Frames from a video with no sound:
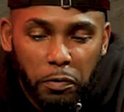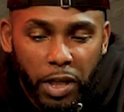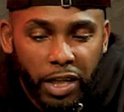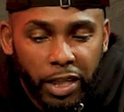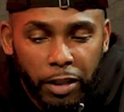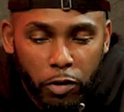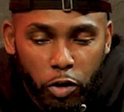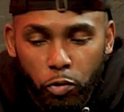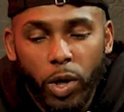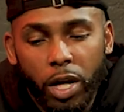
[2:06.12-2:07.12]
stuff that ain't
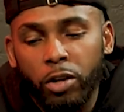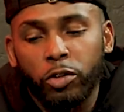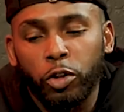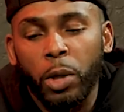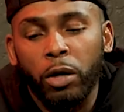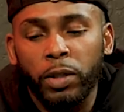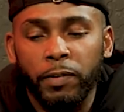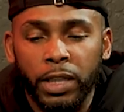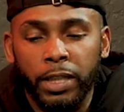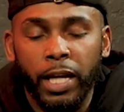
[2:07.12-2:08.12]
even around them. I don't
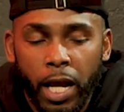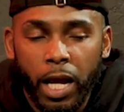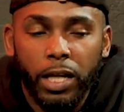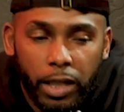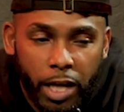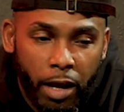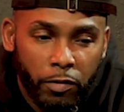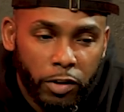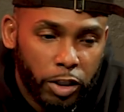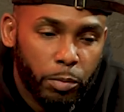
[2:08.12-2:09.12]
even think they had a
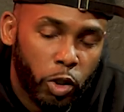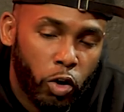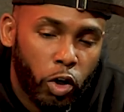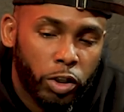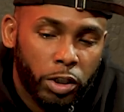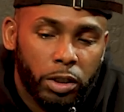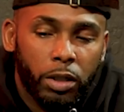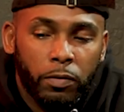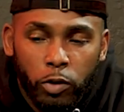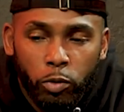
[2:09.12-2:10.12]
Gavin seminars and
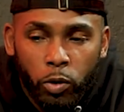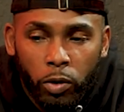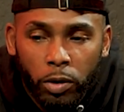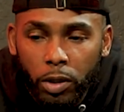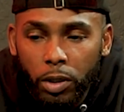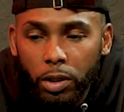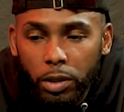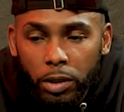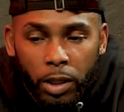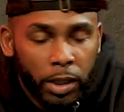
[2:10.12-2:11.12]
stuff no more.
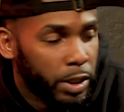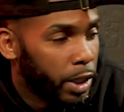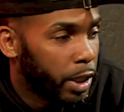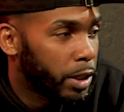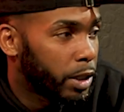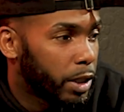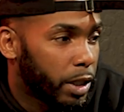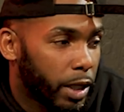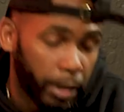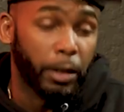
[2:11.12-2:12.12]
You know what I'm saying?
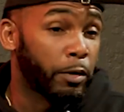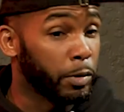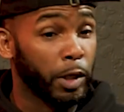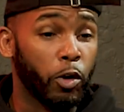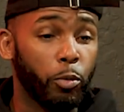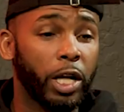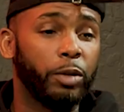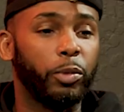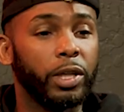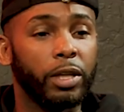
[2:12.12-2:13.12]
and then if
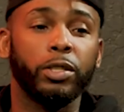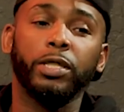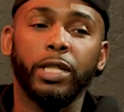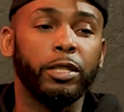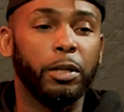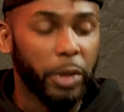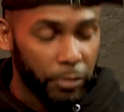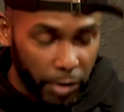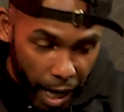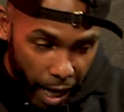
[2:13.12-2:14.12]
nobody bring up it, yeah. it'd
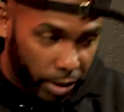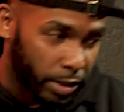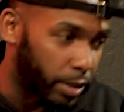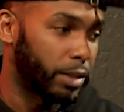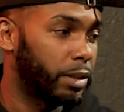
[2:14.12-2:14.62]
be forgotten.